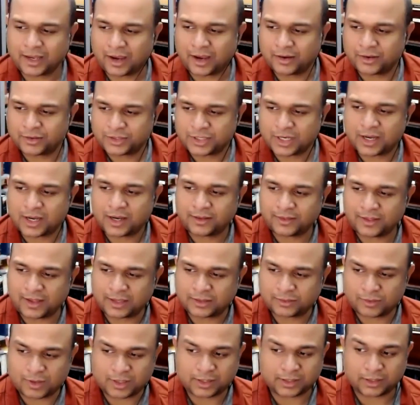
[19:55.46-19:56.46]
you're tying
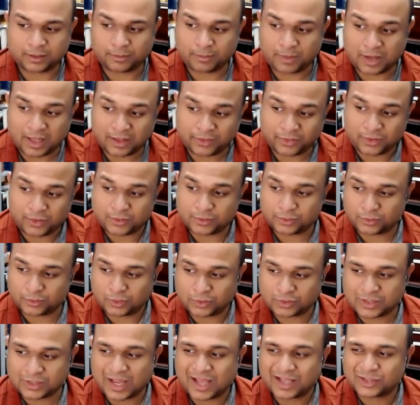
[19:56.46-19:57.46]
that directly to Matthew. So
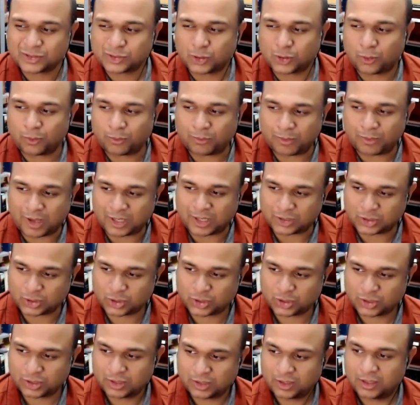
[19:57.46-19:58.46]
it's not so
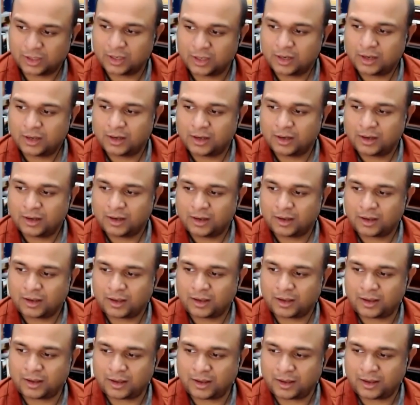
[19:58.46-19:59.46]
much
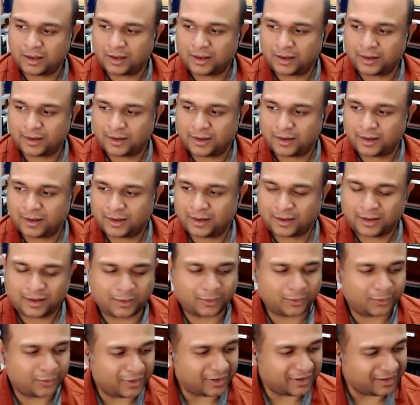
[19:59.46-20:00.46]
uh,
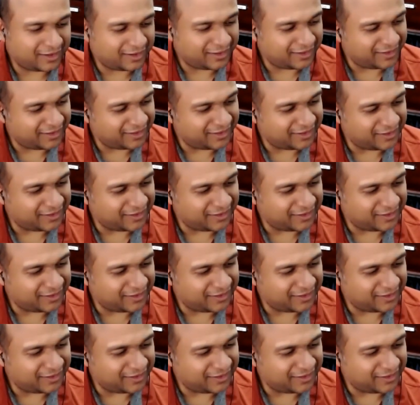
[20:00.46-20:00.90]
a